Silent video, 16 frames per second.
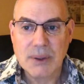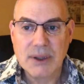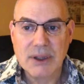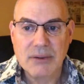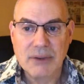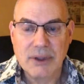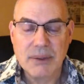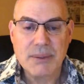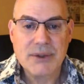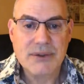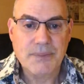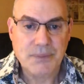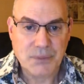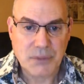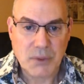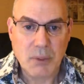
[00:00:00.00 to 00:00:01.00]
the ribs,
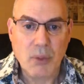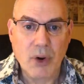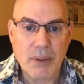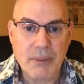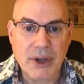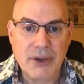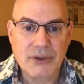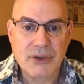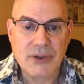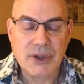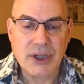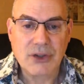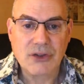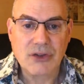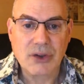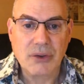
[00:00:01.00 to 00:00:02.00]
more muscle
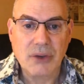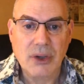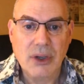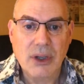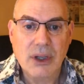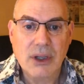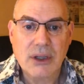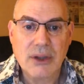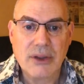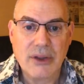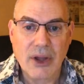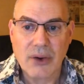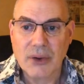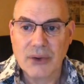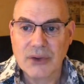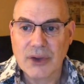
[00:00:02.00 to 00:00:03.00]
tissue.
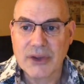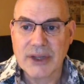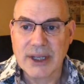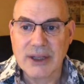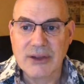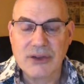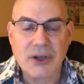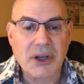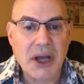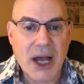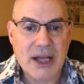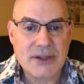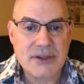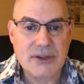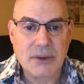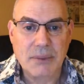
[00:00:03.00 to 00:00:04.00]
Those are the
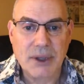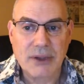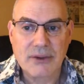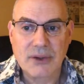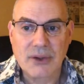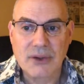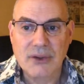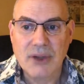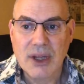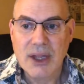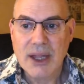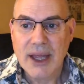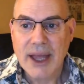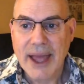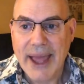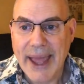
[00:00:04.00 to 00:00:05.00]
intercostal muscles.
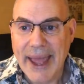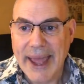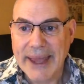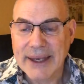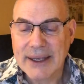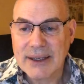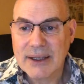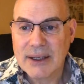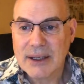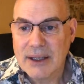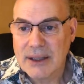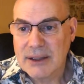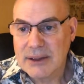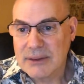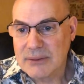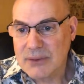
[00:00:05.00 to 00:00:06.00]
And
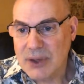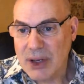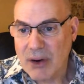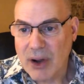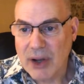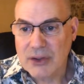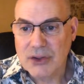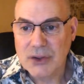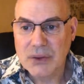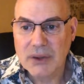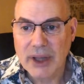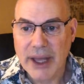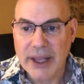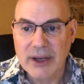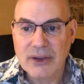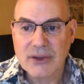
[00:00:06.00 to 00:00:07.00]
there are 2
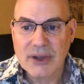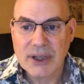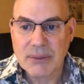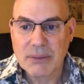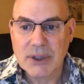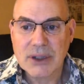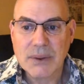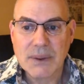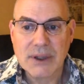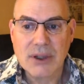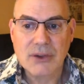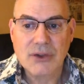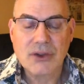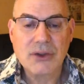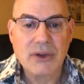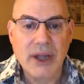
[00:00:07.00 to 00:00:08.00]
layers, and in between those
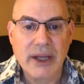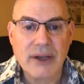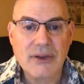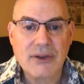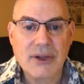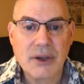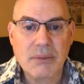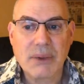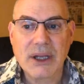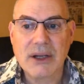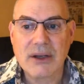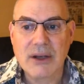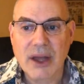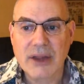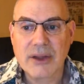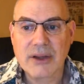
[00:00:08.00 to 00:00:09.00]
2 layers, there'll be
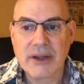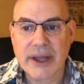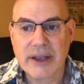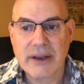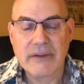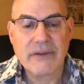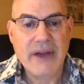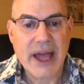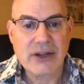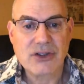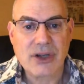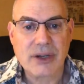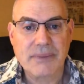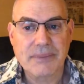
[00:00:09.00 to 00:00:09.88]
another layer of fascia.